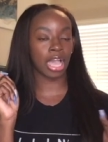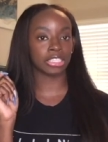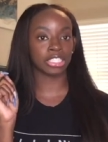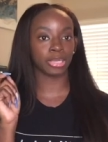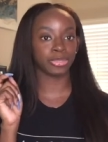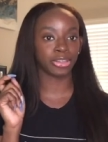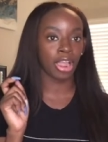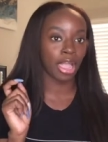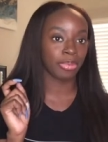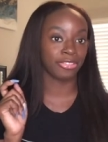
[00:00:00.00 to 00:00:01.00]

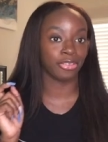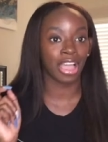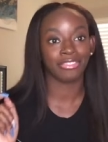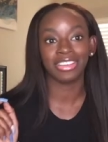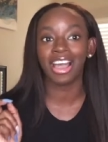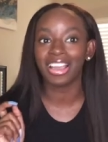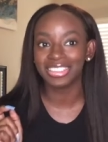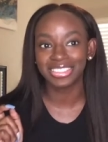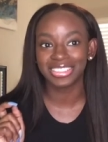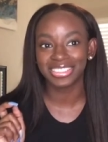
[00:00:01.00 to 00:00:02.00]
subscribe if you have not.
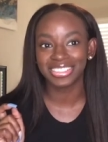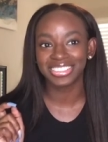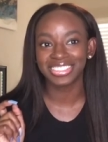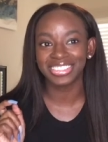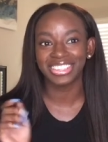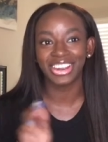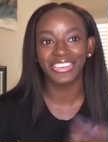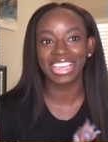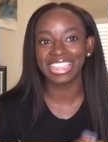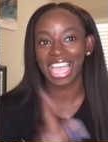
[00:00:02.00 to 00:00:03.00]

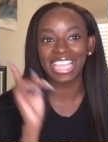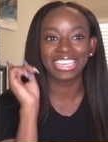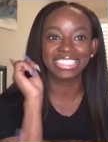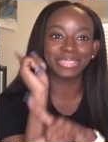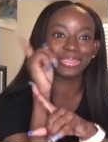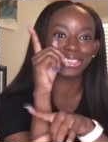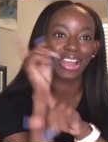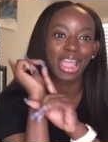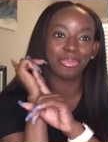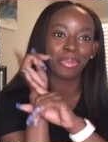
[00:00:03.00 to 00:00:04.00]
Hit that young
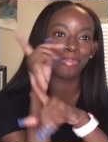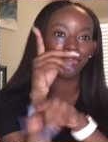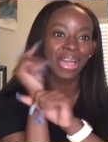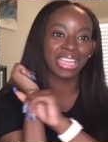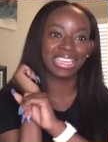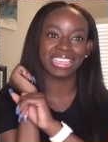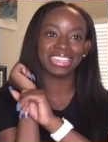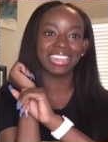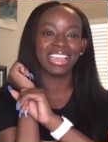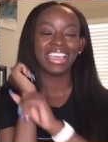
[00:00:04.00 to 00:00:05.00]
subscribe button
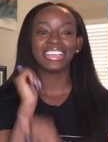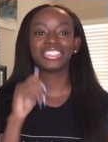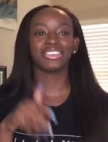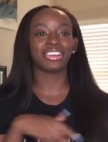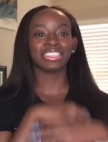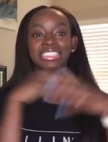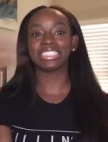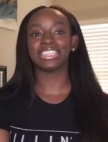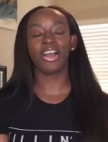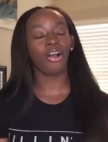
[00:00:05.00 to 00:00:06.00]
so you can
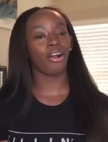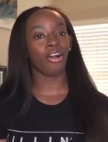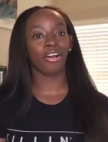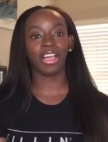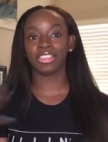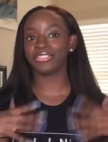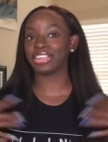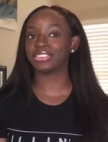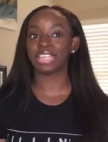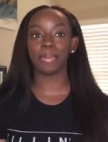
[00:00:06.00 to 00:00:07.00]
see all of the
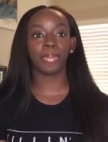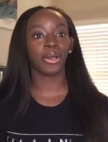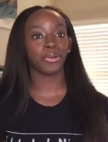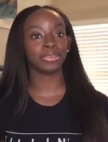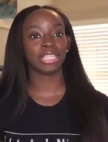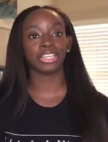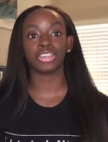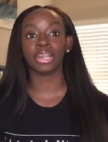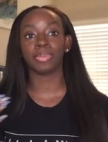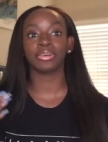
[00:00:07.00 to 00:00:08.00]
videos I post. I try
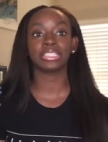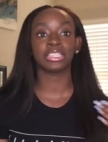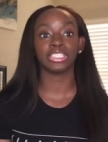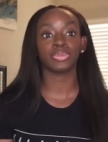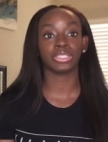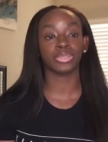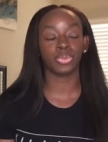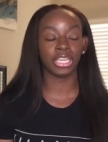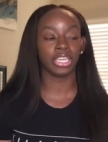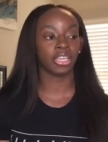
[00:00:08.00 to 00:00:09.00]
to post at least once a
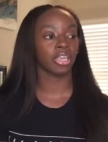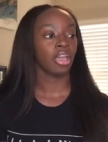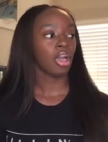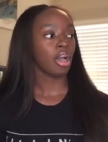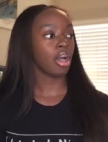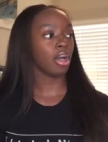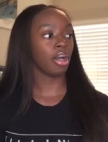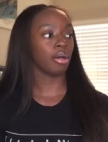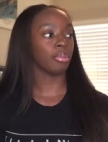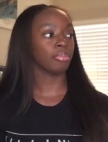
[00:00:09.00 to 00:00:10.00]
week,
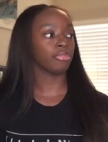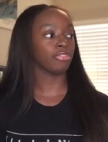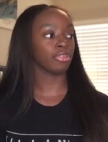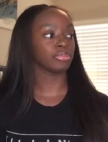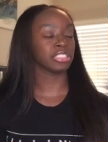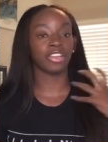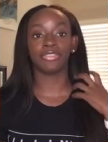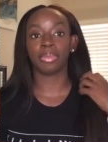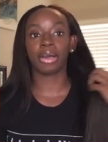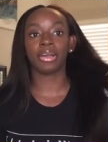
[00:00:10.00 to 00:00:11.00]
from stuff
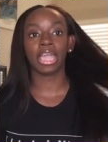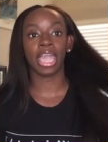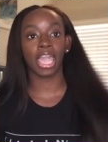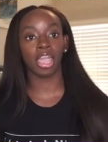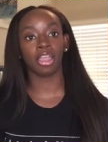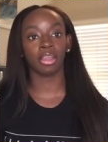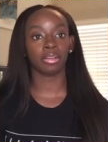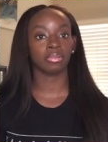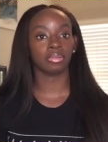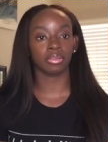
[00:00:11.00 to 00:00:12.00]
about hair.
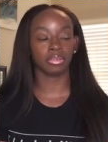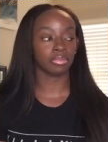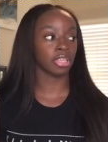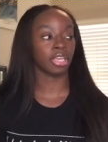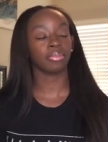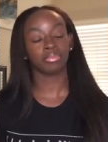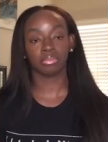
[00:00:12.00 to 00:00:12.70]
Oh, yep.